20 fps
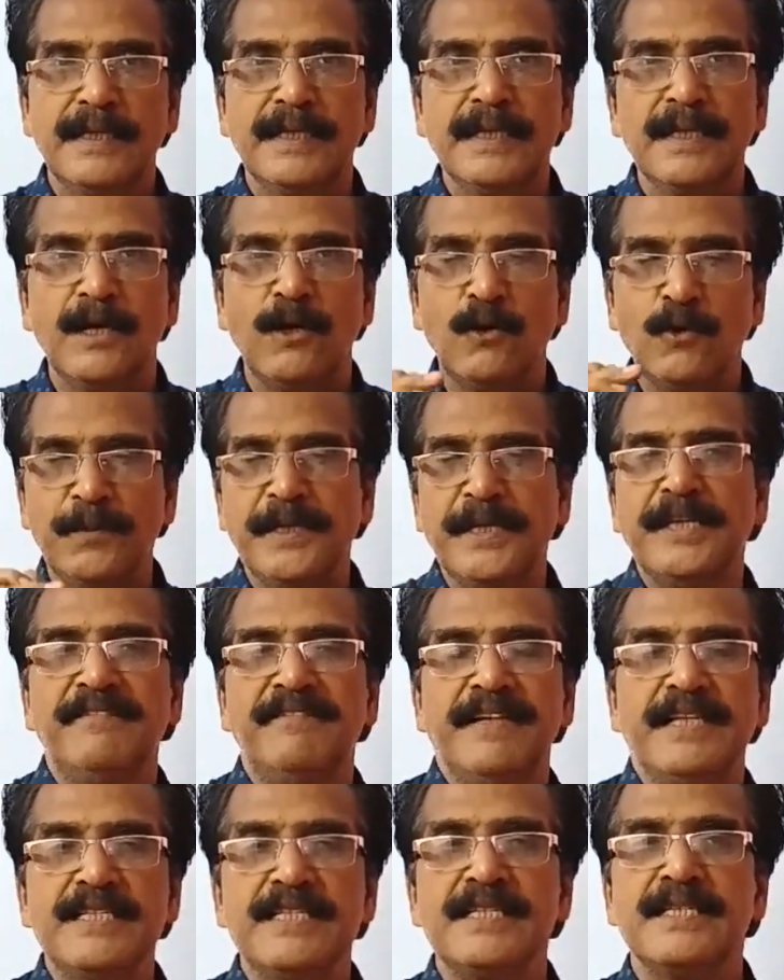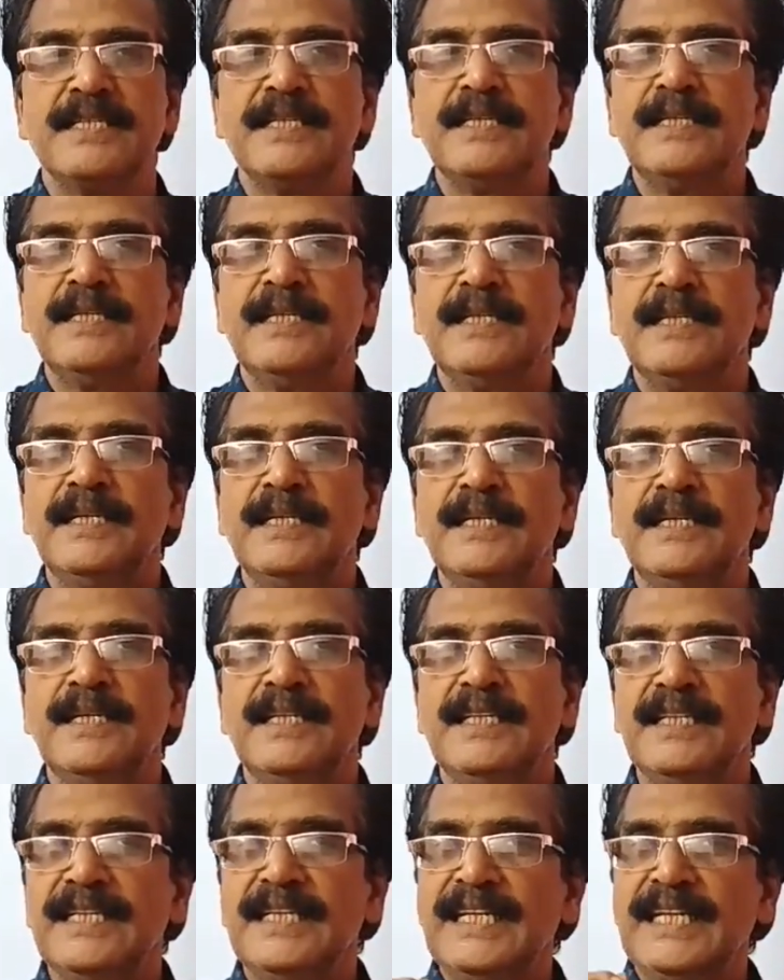
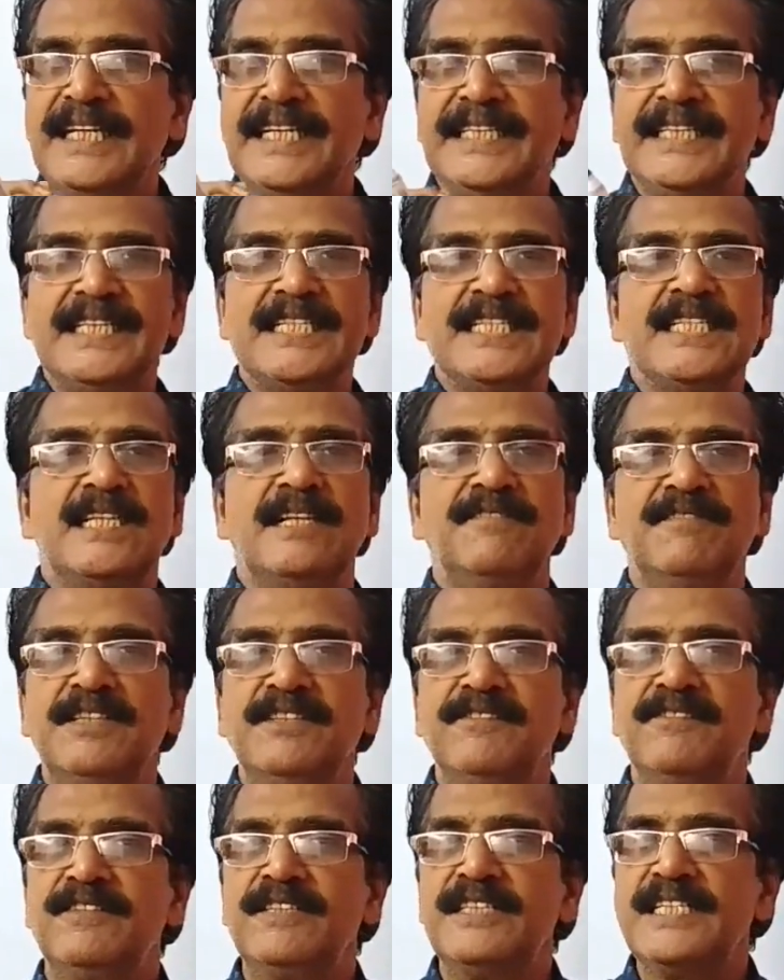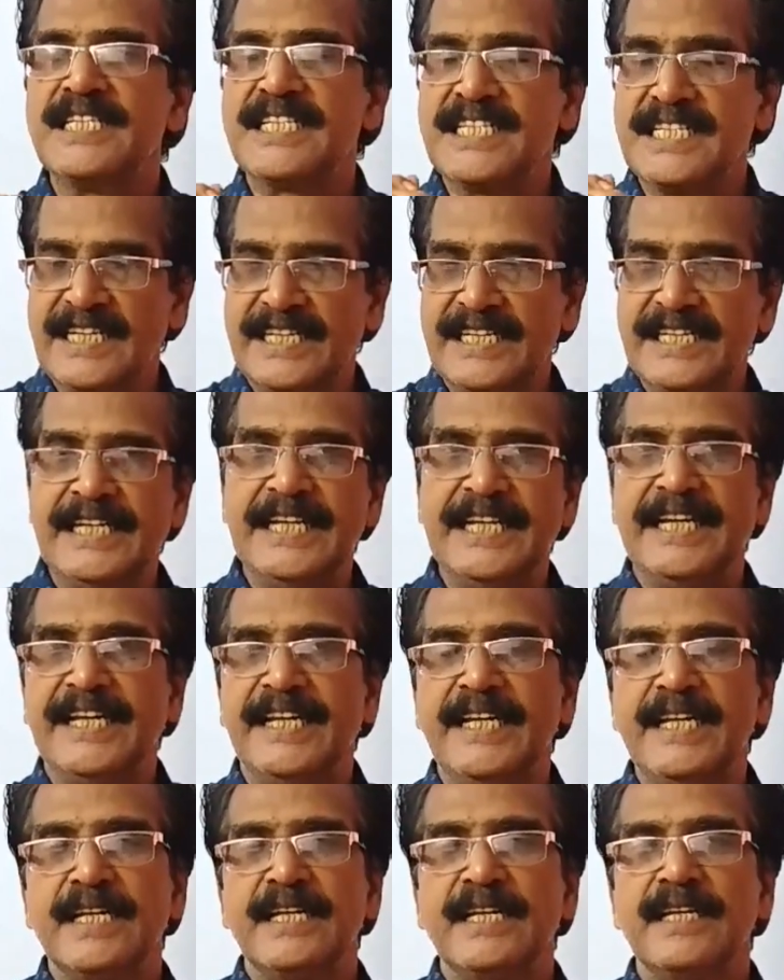the letters of the word
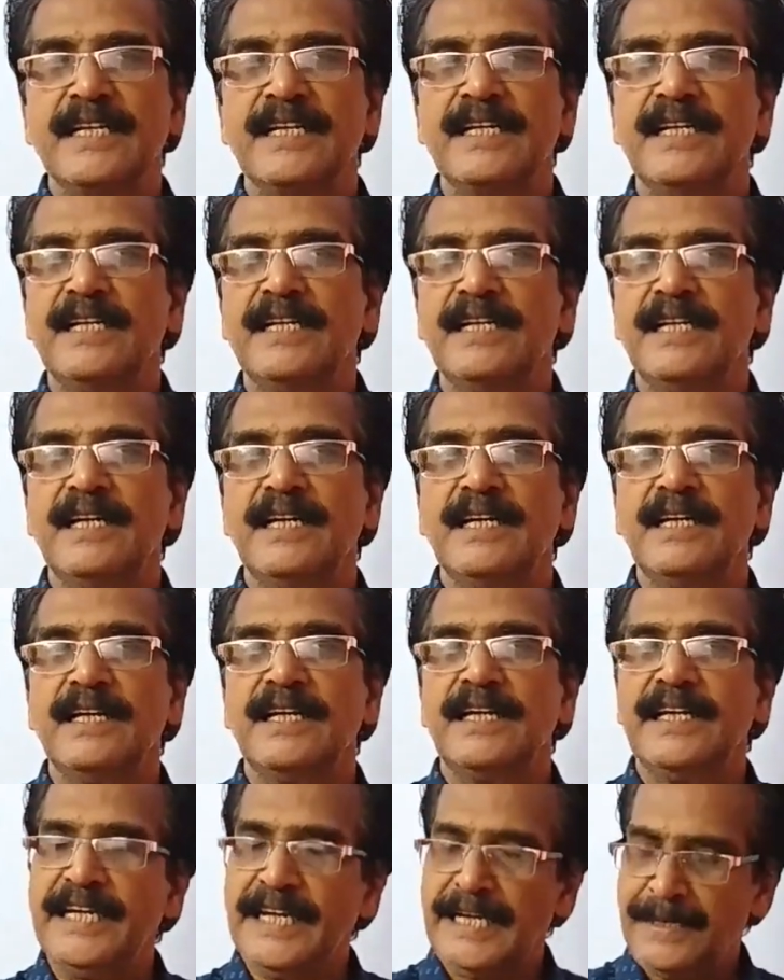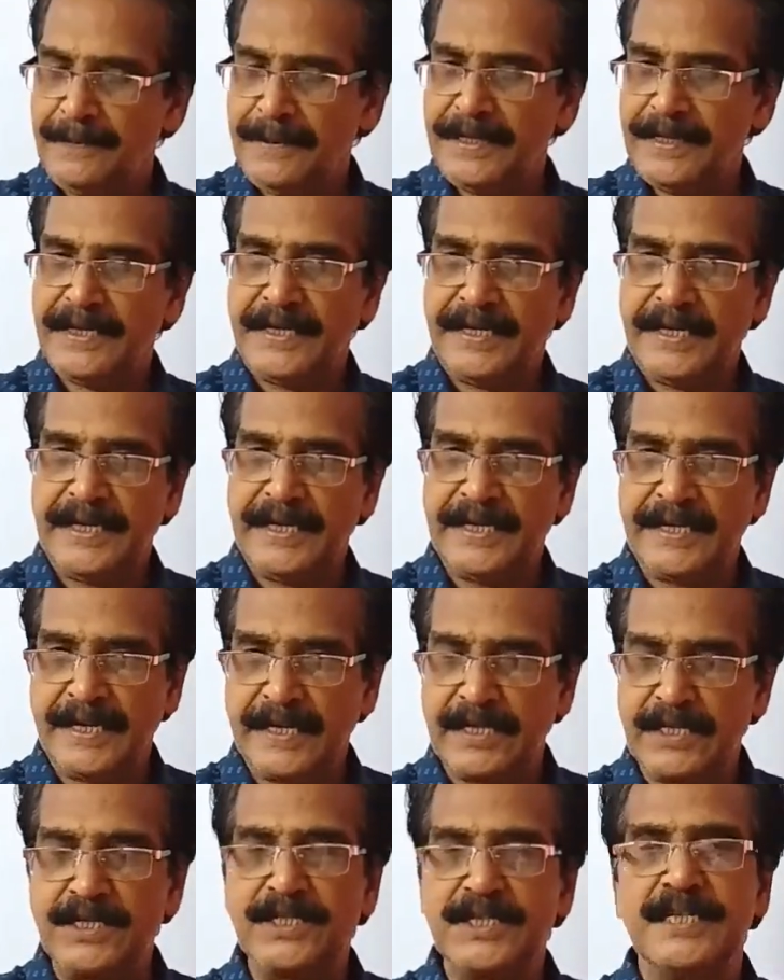Sunday can be
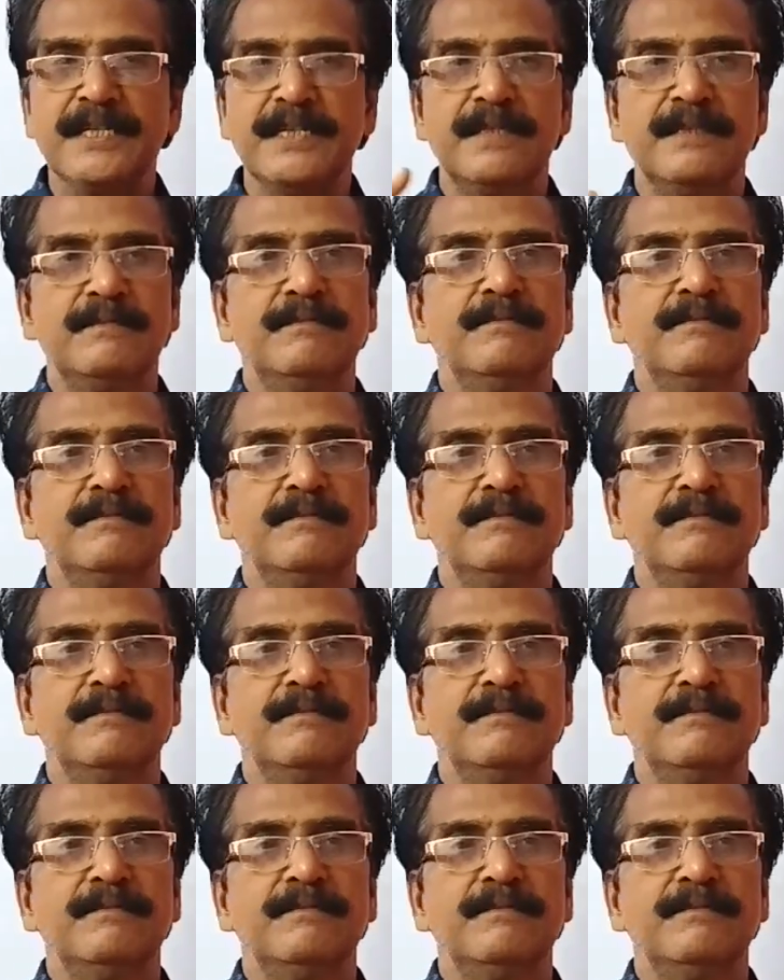rearranged?